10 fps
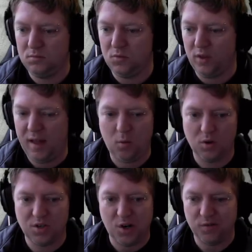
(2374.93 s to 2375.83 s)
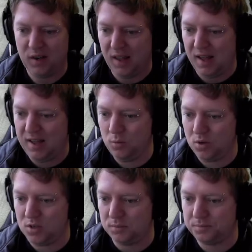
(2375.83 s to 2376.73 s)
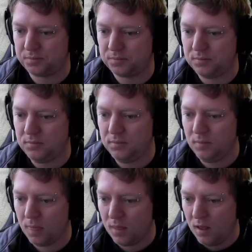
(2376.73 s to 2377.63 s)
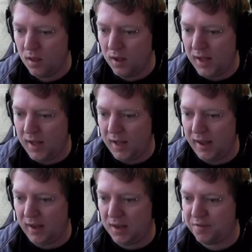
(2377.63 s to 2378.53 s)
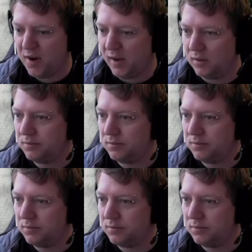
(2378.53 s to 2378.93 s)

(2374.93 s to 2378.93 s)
Well, that wasn't overly hard, was it? Airly freight.